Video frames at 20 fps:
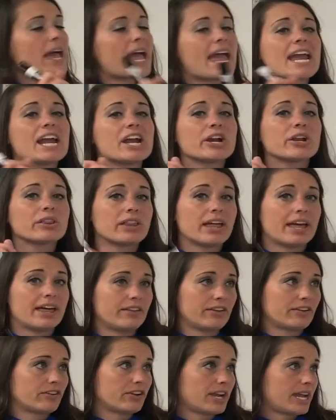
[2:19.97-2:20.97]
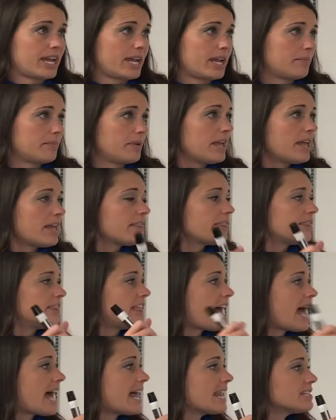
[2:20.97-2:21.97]
parallelogram,
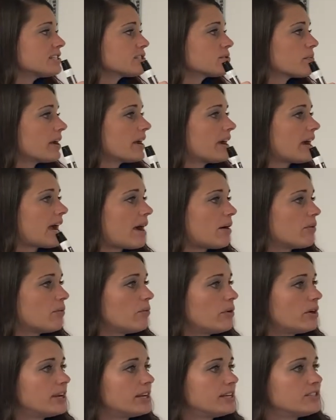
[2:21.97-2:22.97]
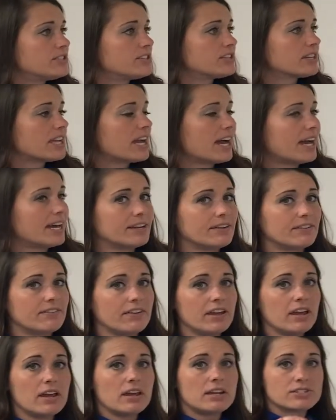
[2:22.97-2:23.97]
that is where I wanted to kind of
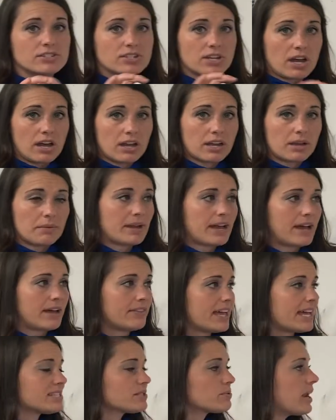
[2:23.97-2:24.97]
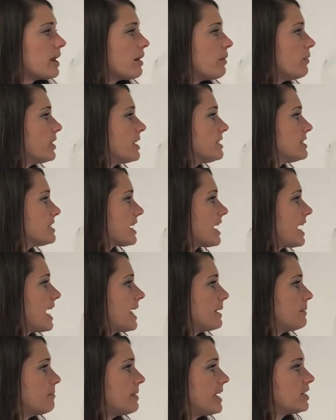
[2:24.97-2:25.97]
talk about. That's what I wanted to
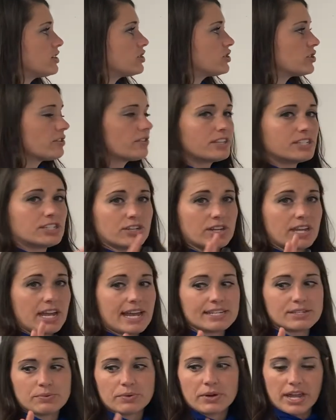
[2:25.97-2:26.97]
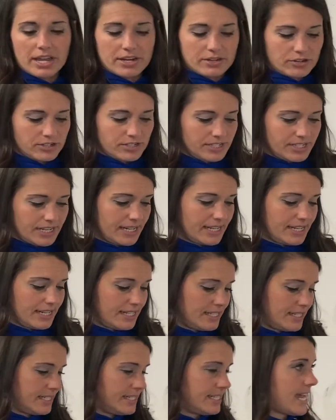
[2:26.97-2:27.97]
kind of make sure that you guys were
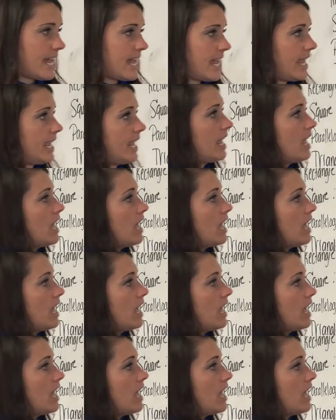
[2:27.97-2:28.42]
understanding today.